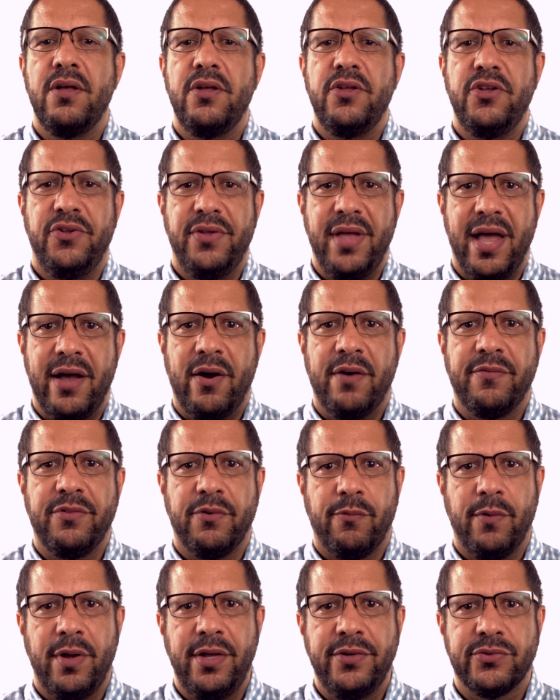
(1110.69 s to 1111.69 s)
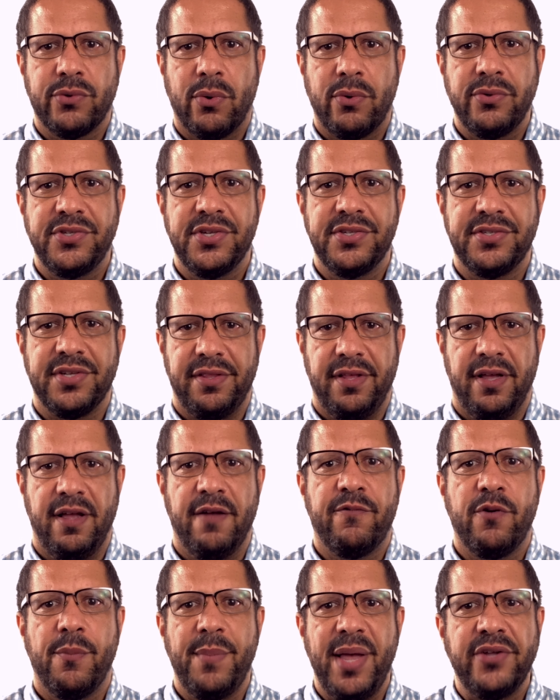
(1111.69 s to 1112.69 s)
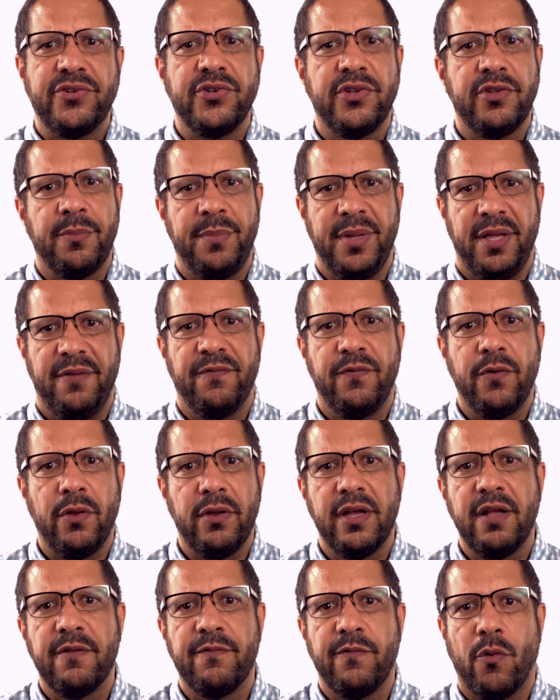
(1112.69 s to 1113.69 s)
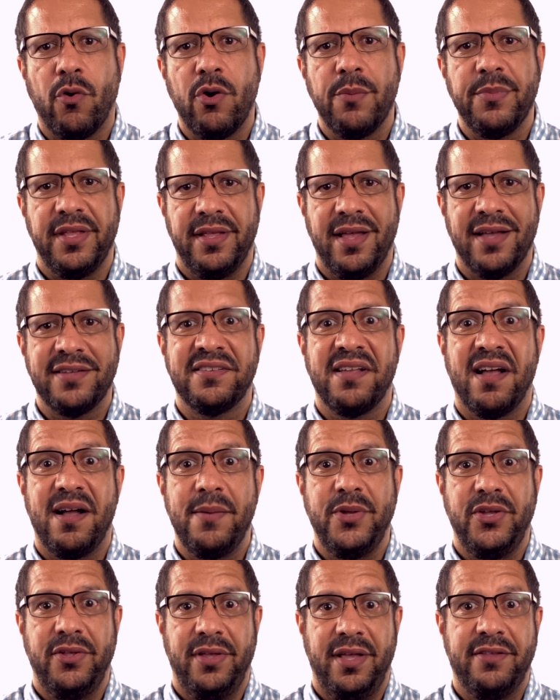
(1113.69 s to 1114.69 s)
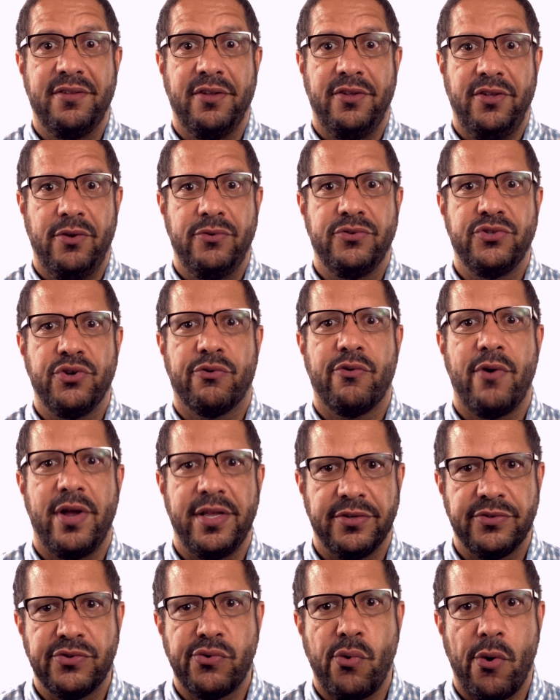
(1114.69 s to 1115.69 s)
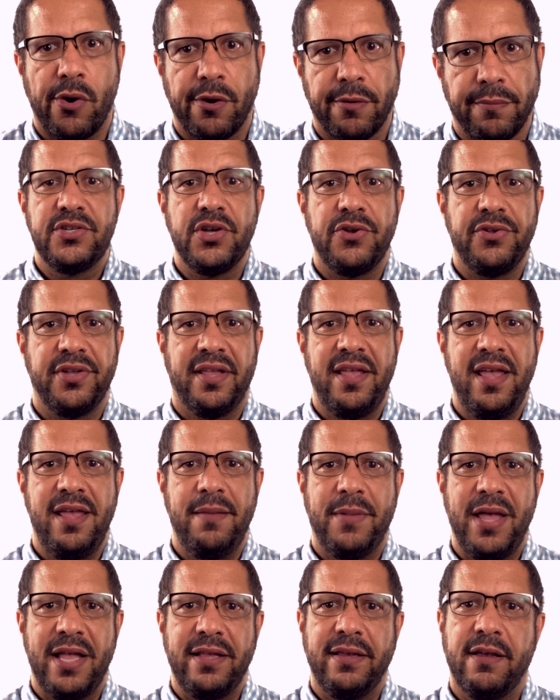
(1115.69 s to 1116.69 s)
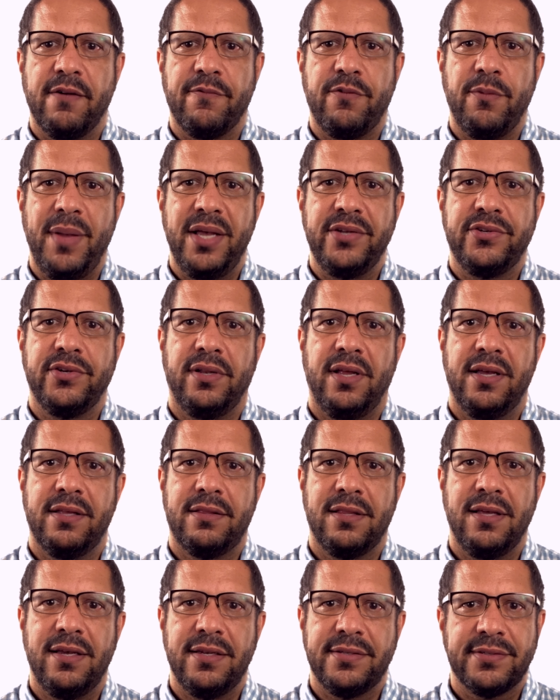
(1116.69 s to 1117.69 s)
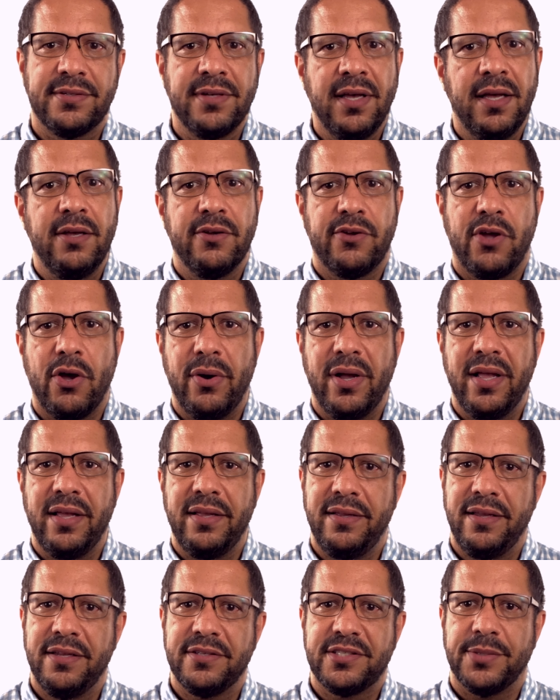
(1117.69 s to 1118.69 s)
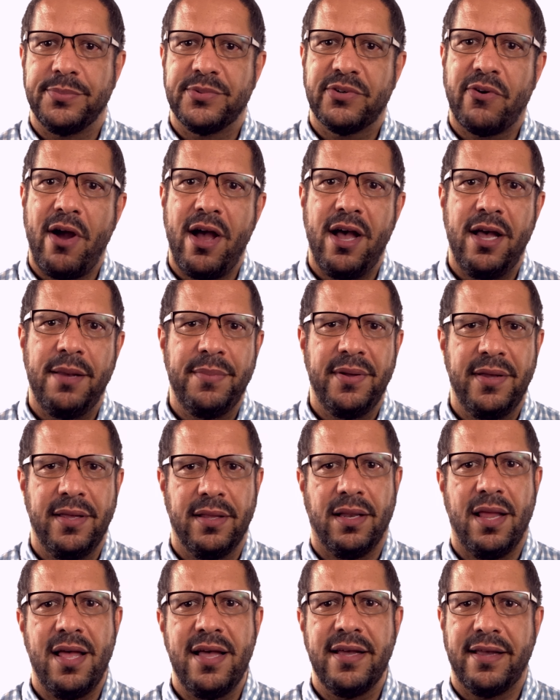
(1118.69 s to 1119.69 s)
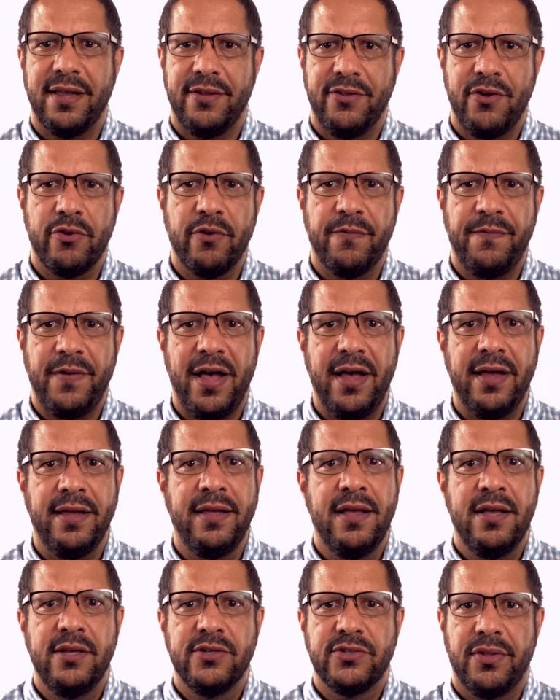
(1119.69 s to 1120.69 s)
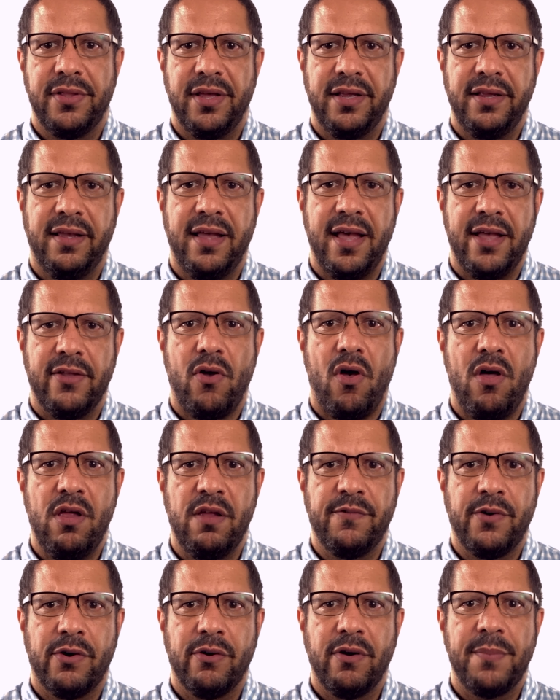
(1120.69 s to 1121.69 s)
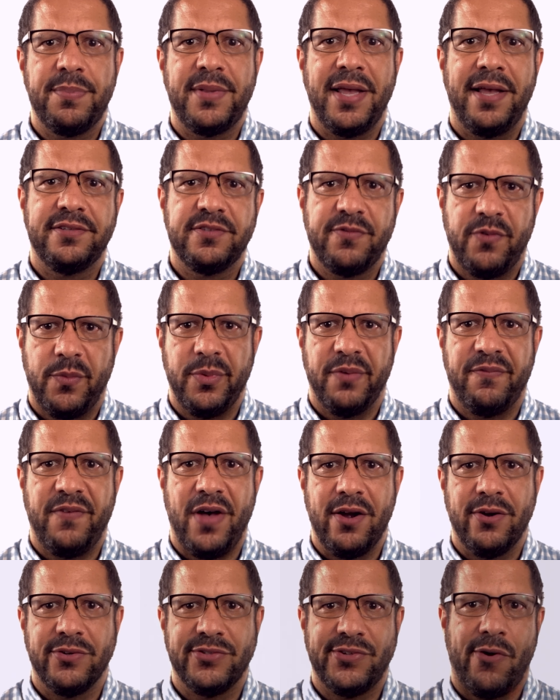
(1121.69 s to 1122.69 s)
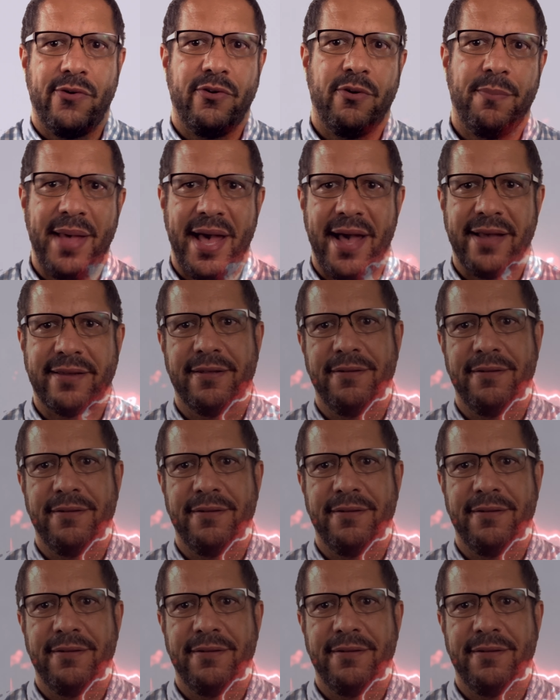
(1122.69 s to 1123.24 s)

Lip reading: You now have the resources and the information to be fully informed the next time you need to use your credit score. So to keep getting information like this, go ahead and hit subscribe, hit like, and notify so that you get all of our updates from the Firestarter Pack.